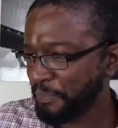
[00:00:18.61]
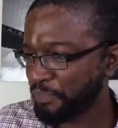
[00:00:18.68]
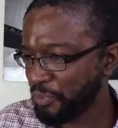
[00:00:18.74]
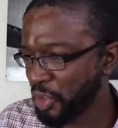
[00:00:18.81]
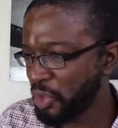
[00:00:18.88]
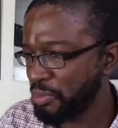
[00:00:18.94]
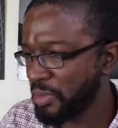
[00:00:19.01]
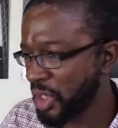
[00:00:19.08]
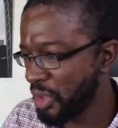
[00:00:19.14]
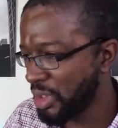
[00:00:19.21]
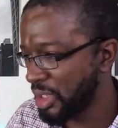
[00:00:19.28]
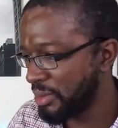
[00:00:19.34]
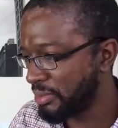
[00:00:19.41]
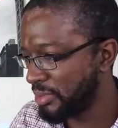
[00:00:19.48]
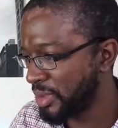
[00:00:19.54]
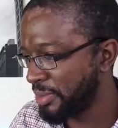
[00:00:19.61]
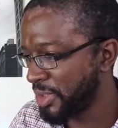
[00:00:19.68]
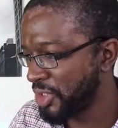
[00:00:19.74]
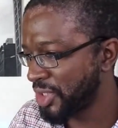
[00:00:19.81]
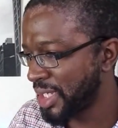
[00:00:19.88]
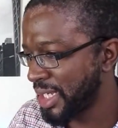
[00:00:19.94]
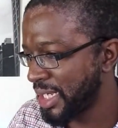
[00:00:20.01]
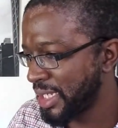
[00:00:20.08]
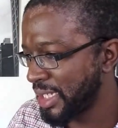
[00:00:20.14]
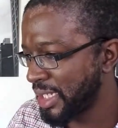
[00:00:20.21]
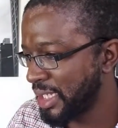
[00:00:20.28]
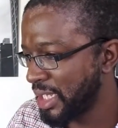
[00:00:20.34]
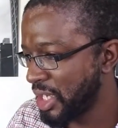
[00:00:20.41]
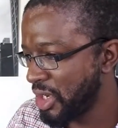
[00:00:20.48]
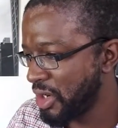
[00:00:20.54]
Oh, hold up. Let me try that again.
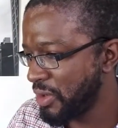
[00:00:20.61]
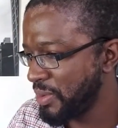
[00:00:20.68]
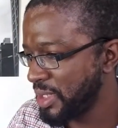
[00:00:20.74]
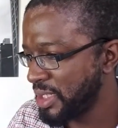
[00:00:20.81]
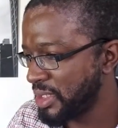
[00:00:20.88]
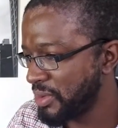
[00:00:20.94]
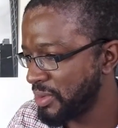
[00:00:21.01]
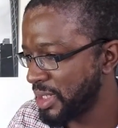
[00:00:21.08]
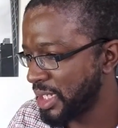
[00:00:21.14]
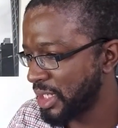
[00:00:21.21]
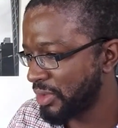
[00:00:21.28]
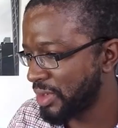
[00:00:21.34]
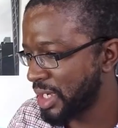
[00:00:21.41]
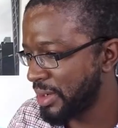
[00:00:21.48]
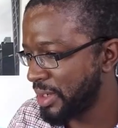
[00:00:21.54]
I always do that crap.